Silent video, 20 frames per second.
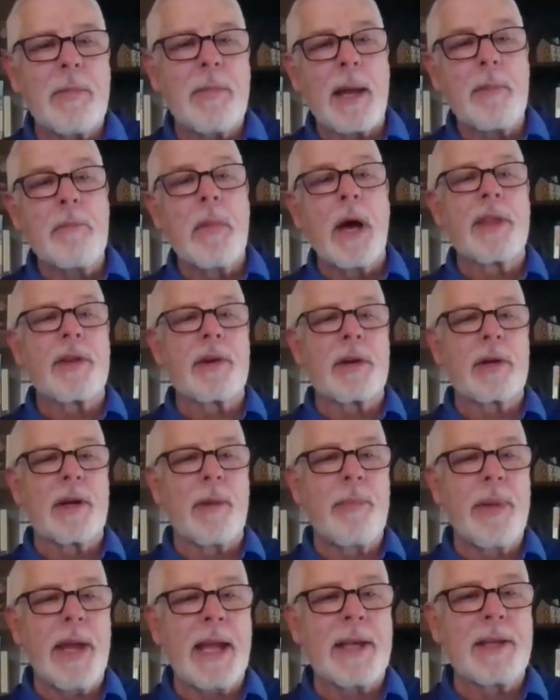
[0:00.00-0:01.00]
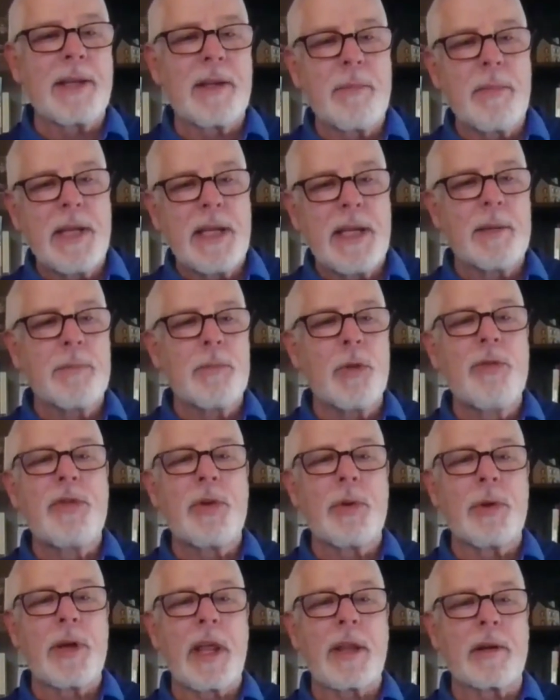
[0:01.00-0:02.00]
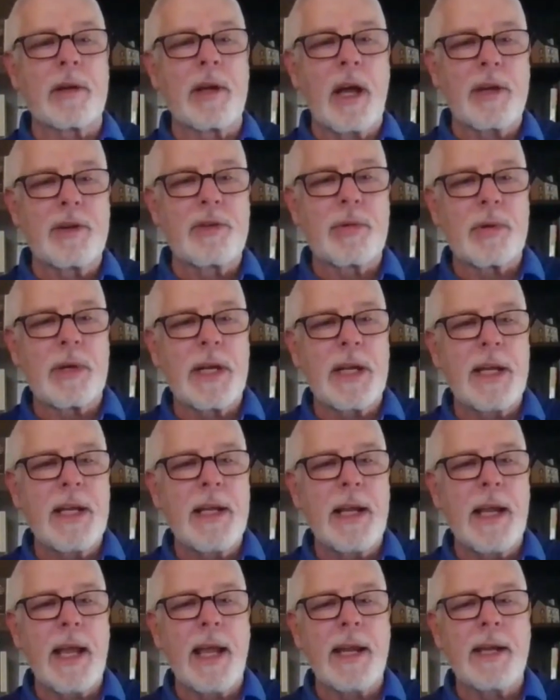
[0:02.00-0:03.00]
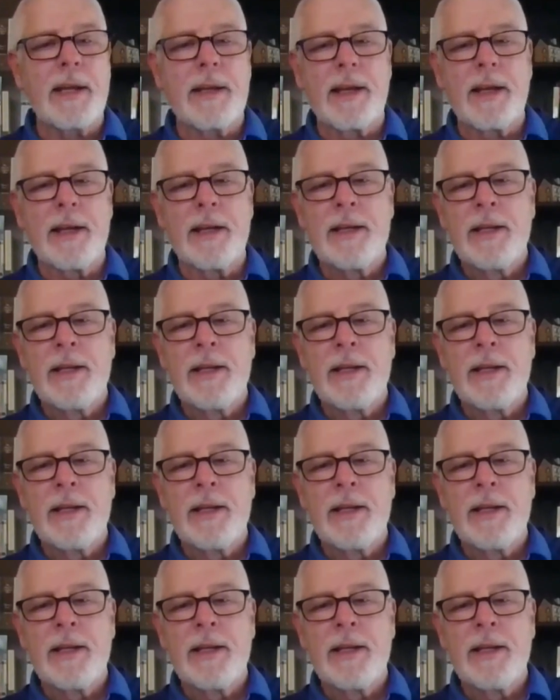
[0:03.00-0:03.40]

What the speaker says: my mother abandoned me and moved to another country and